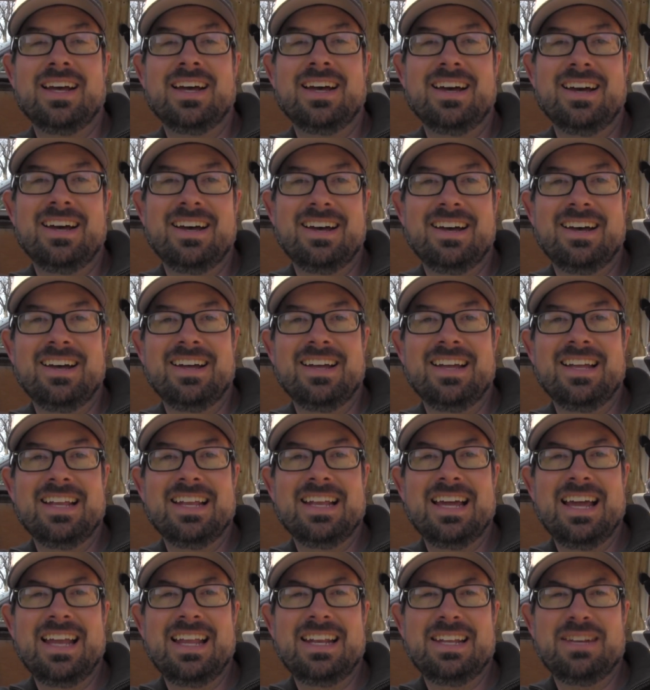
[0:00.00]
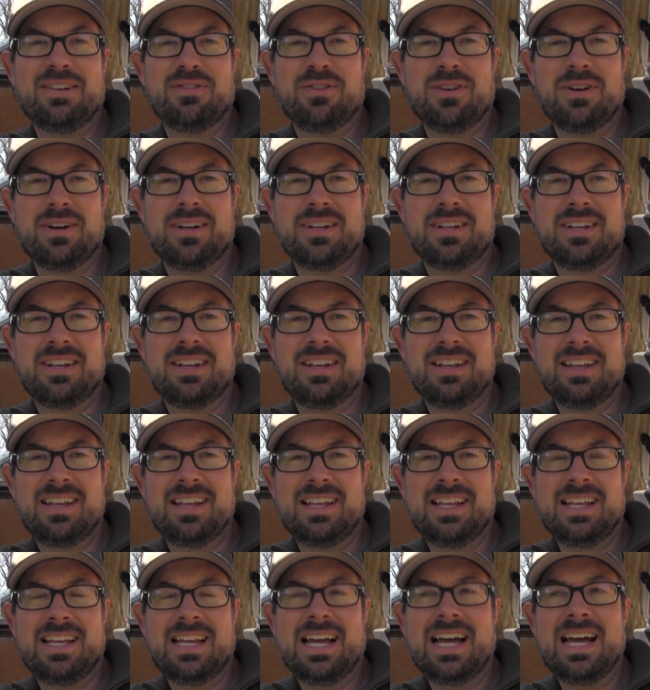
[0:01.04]
and different
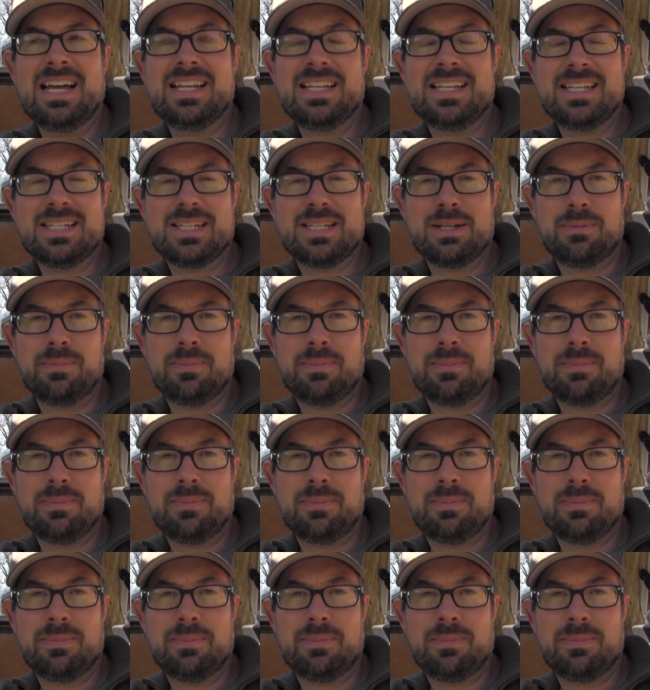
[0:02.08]
ideas